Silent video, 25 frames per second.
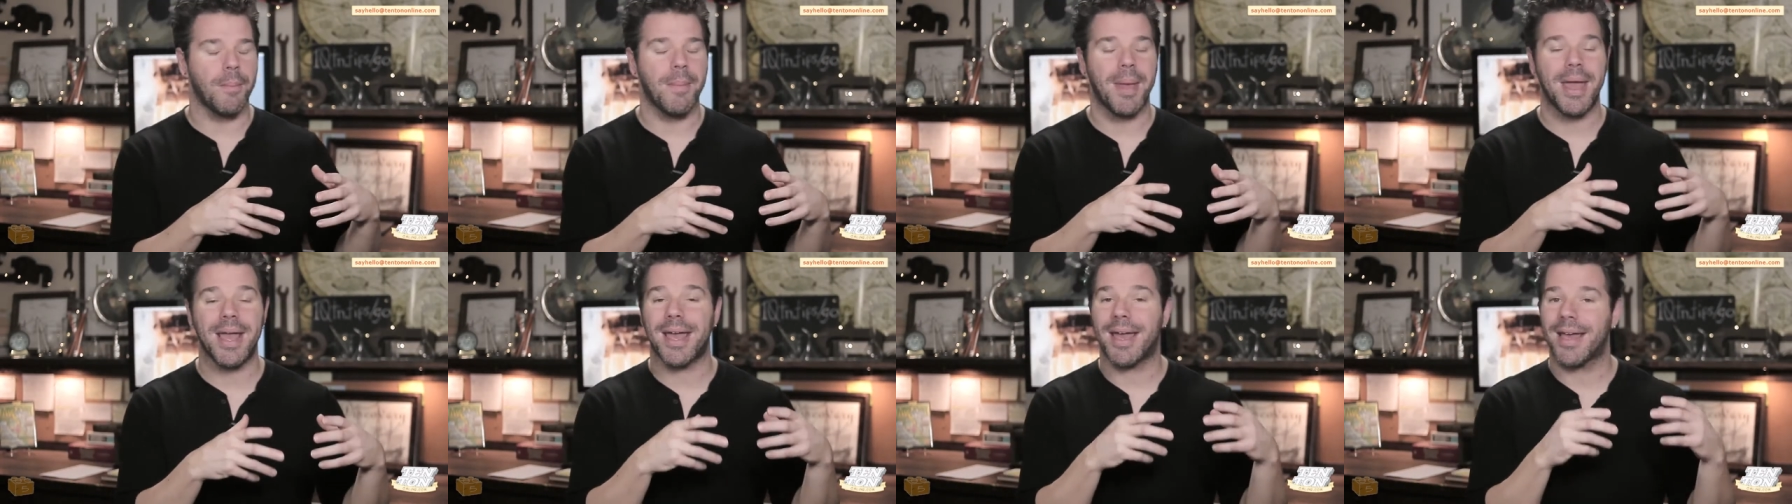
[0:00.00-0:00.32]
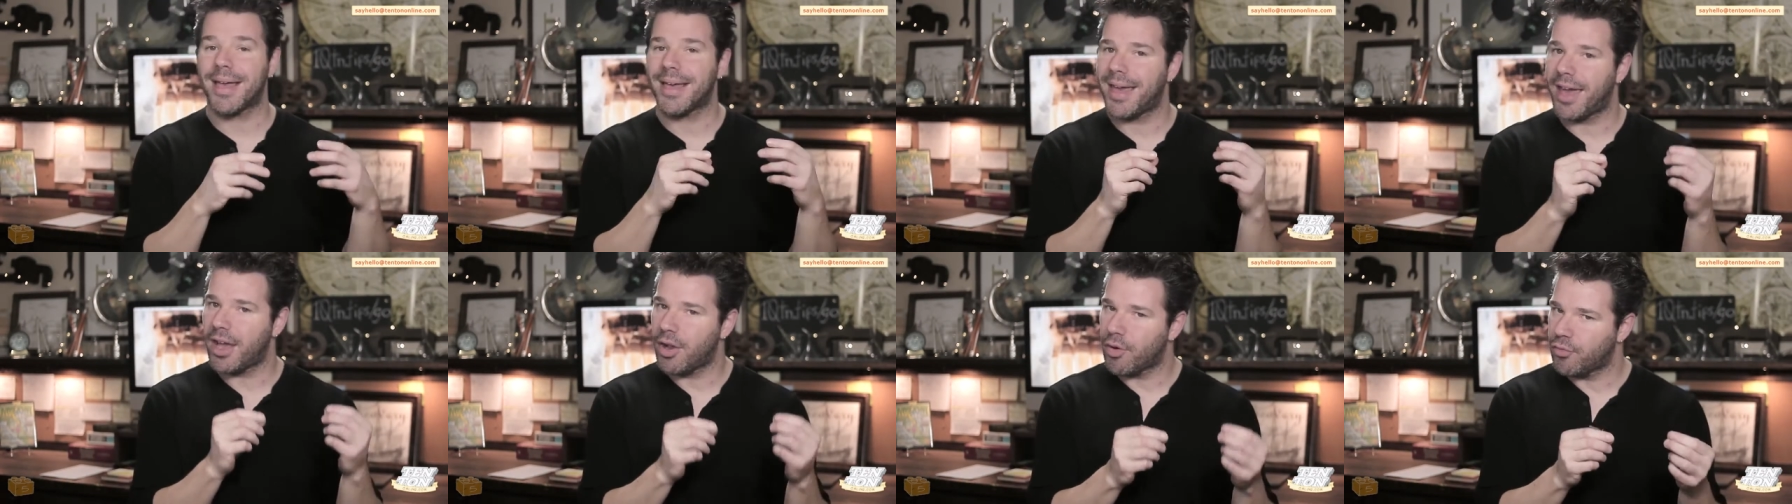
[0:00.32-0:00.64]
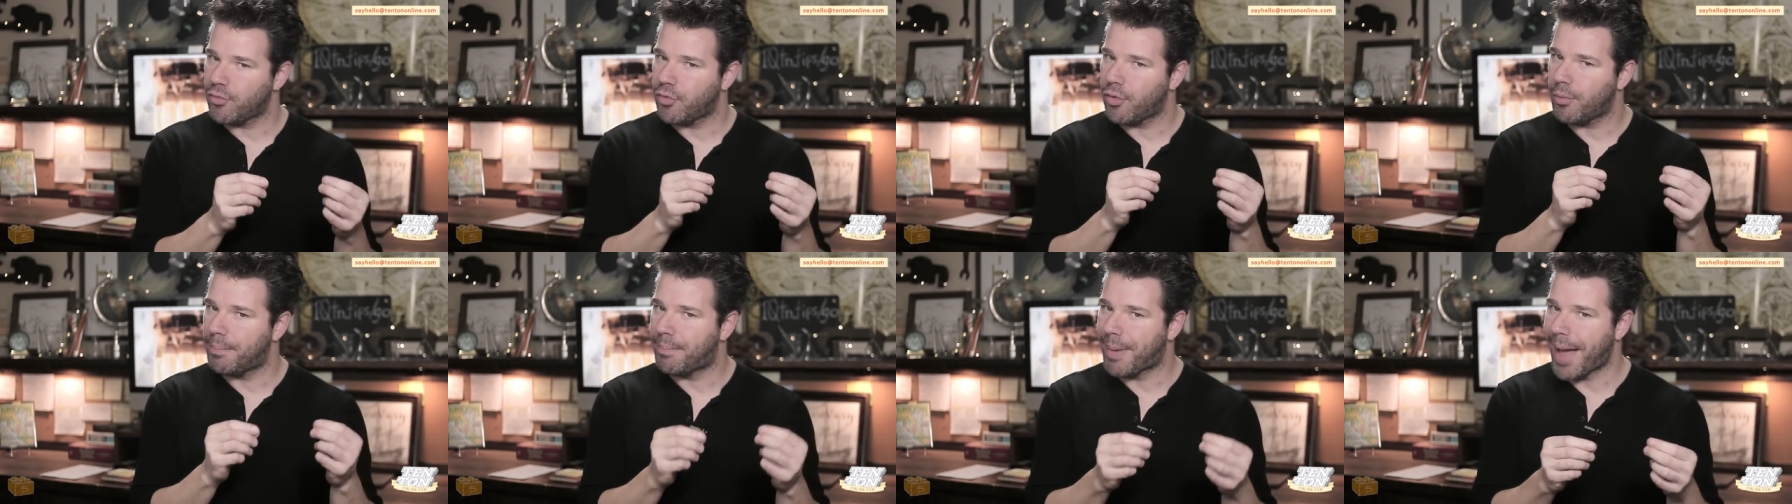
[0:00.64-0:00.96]
make
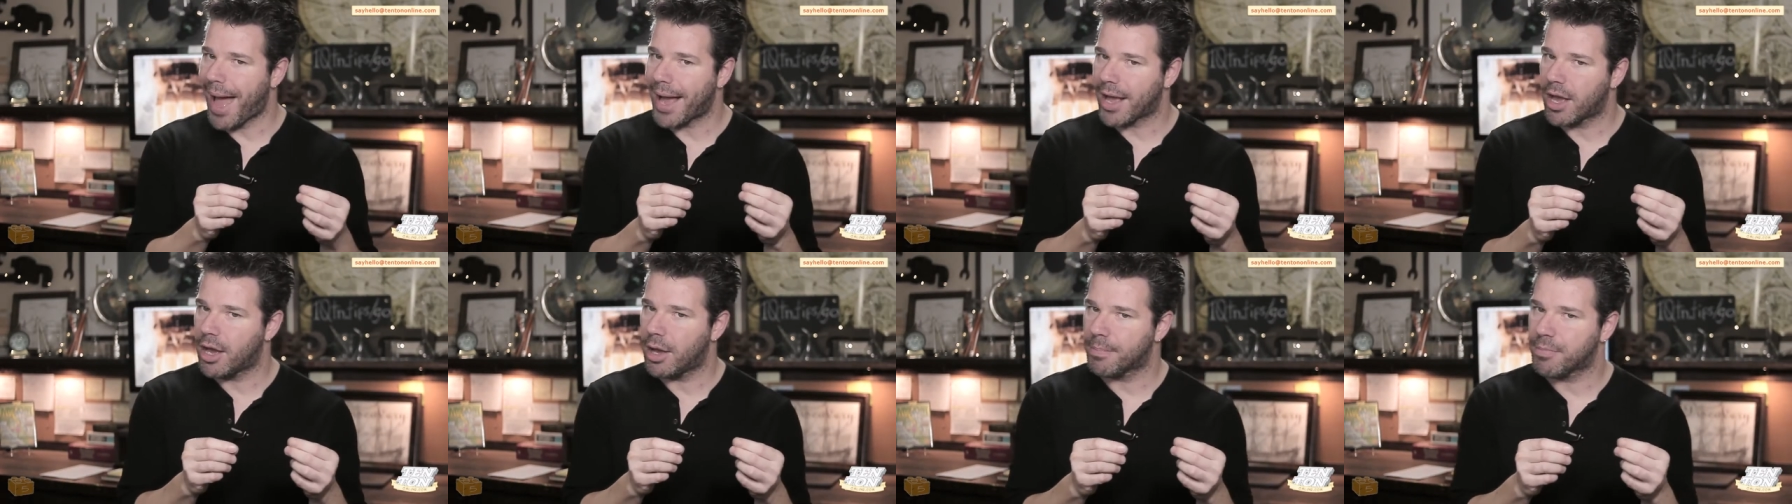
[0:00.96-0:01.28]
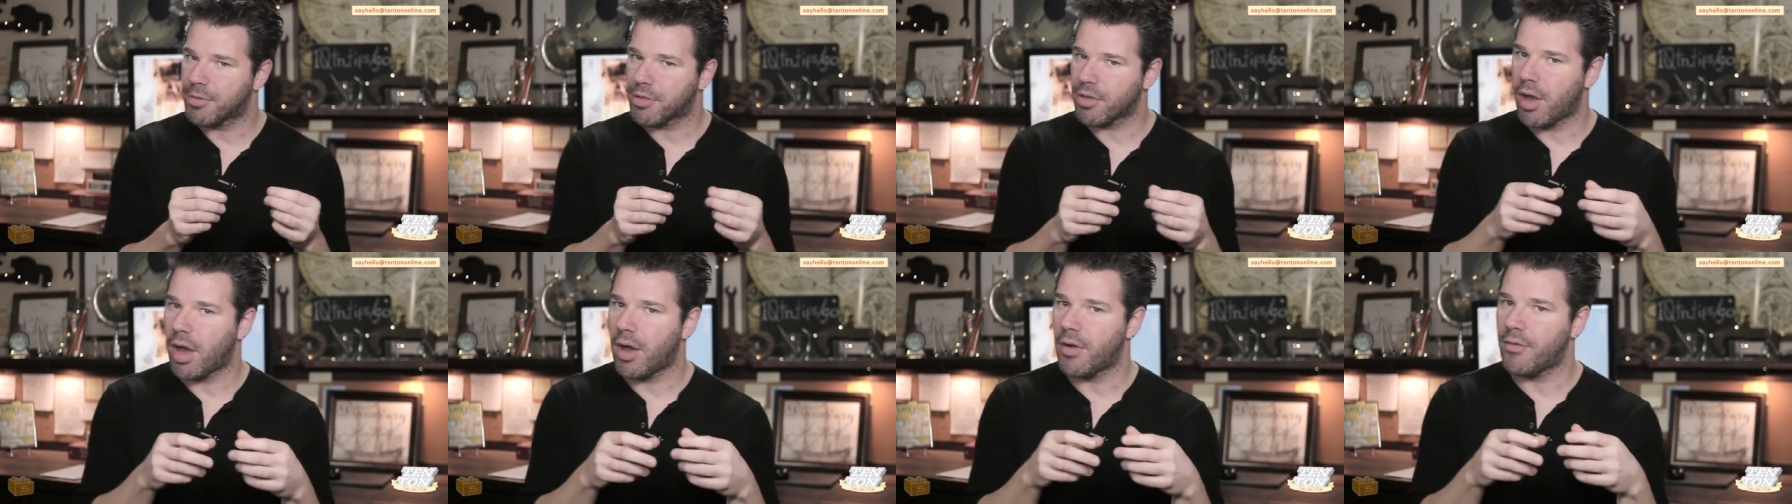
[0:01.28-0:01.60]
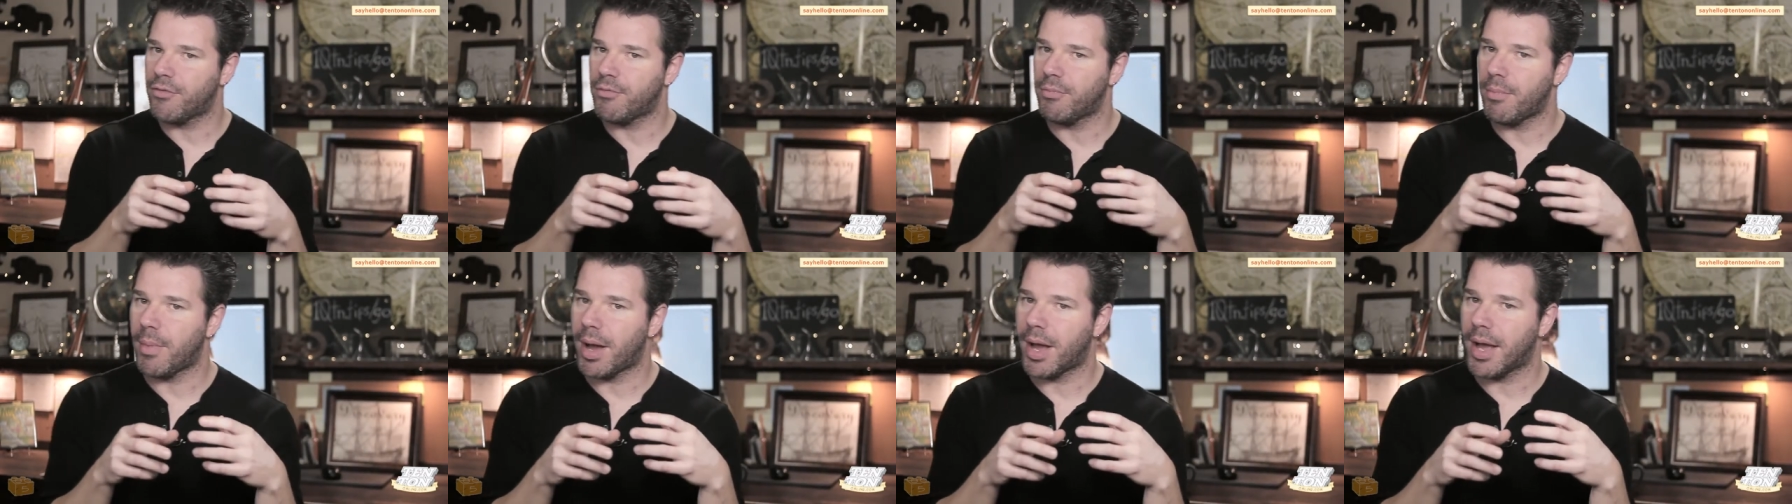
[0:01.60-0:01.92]
careful backups
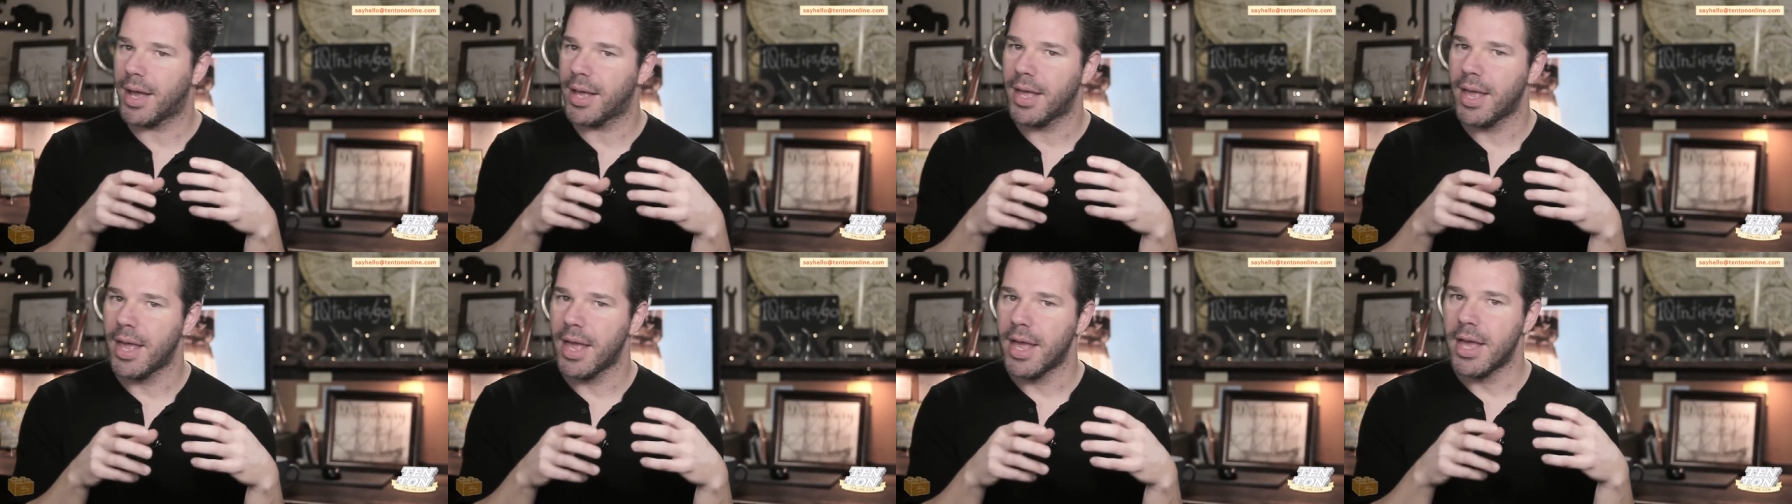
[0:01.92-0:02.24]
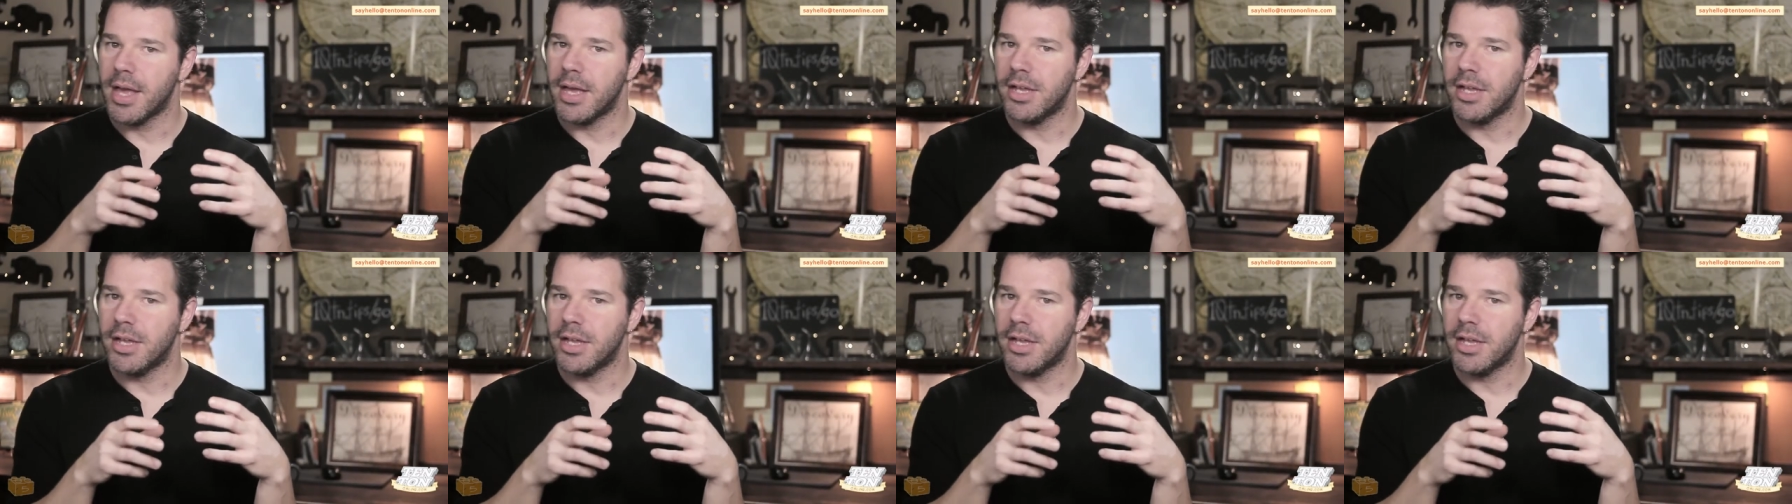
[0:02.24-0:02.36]
of my